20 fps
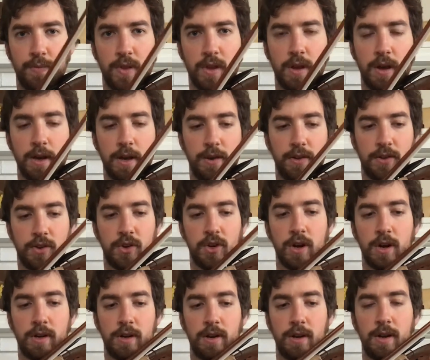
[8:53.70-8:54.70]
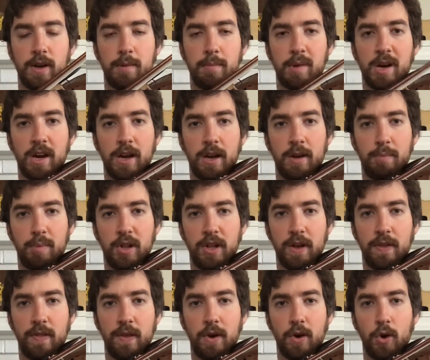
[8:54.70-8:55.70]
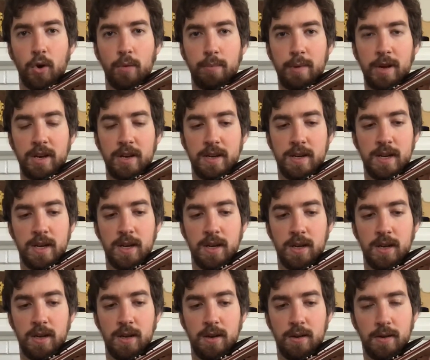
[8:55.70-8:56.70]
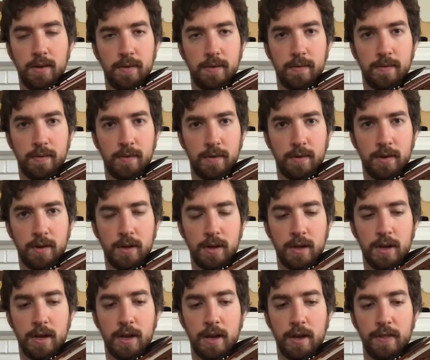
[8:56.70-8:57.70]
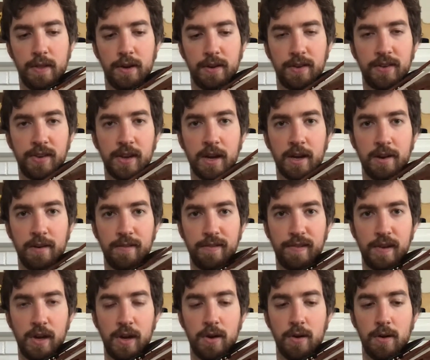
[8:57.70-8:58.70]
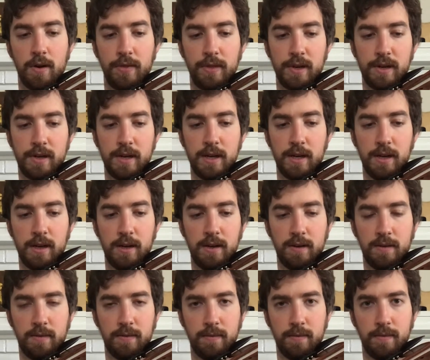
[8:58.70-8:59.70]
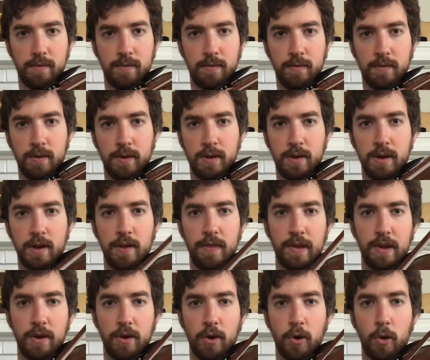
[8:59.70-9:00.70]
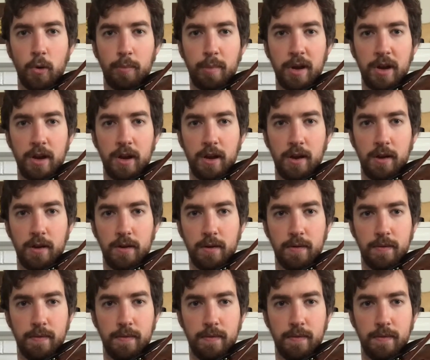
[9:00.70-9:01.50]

I constructed it by playing the open D, and then second finger on the D, and then open A.